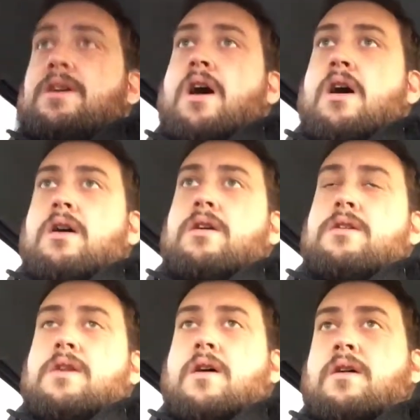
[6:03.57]

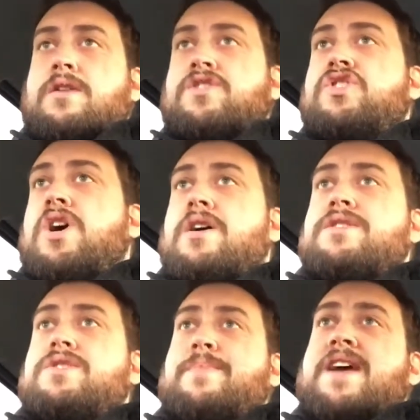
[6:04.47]
are
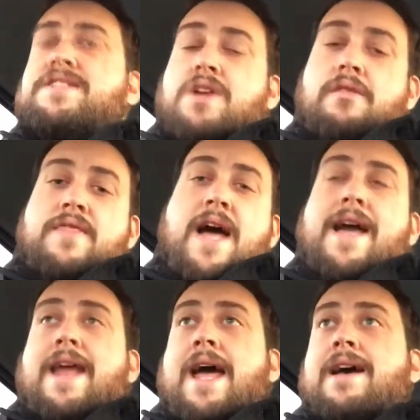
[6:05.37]
judged based on
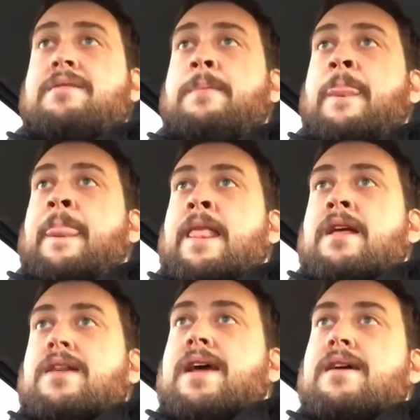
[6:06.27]
that.
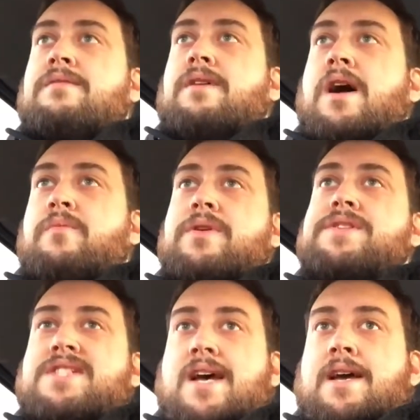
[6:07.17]
And now, I will
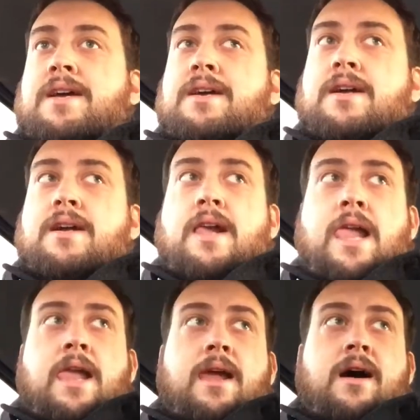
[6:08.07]
say,
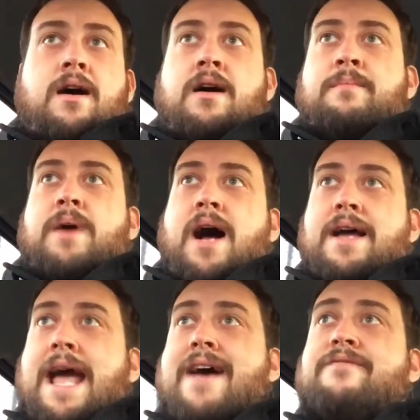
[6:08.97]

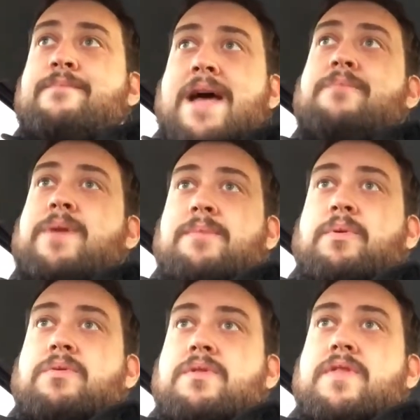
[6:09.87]
I have met
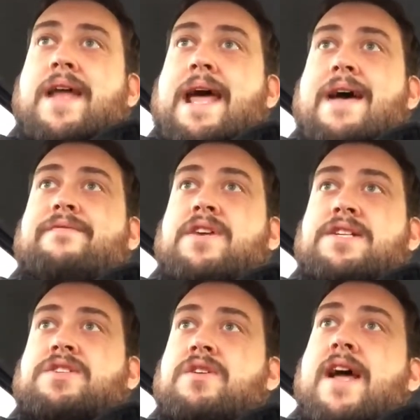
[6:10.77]
people that have a
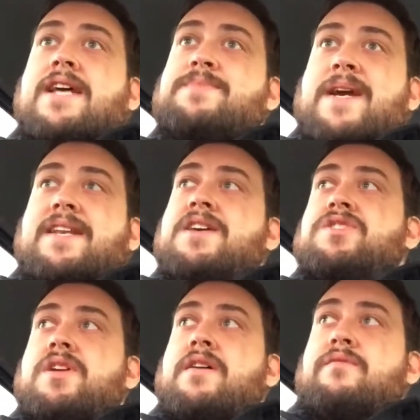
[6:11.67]
certain
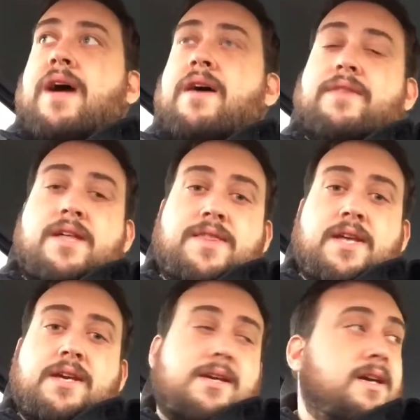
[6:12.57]
expectation of how they
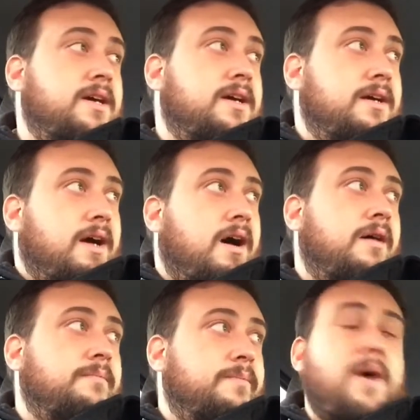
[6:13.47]
think
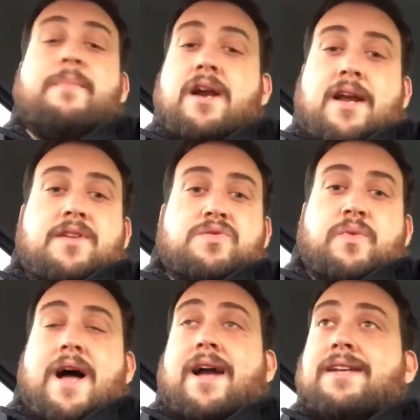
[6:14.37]
Americans
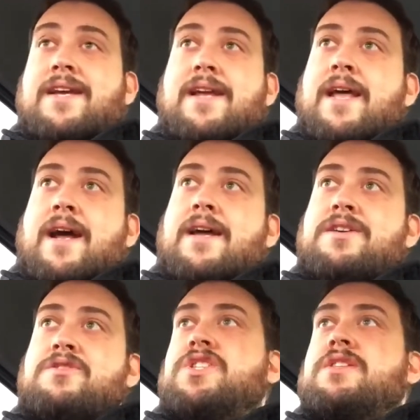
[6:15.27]
will act. And I
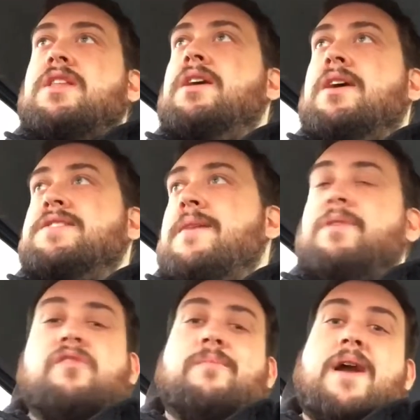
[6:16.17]
use the
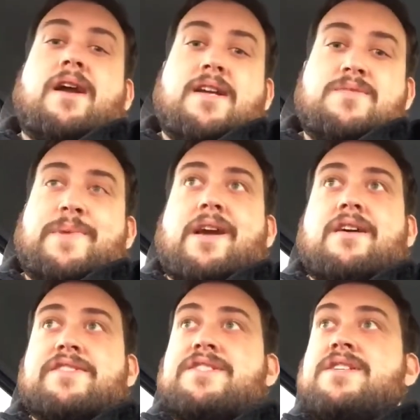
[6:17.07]
example of Americans
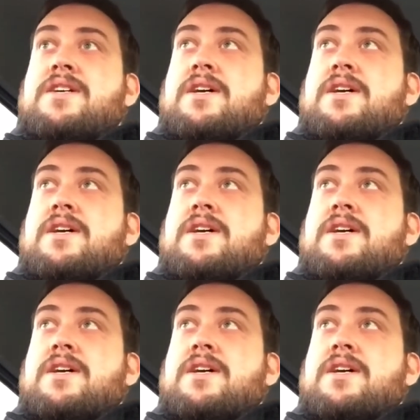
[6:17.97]
because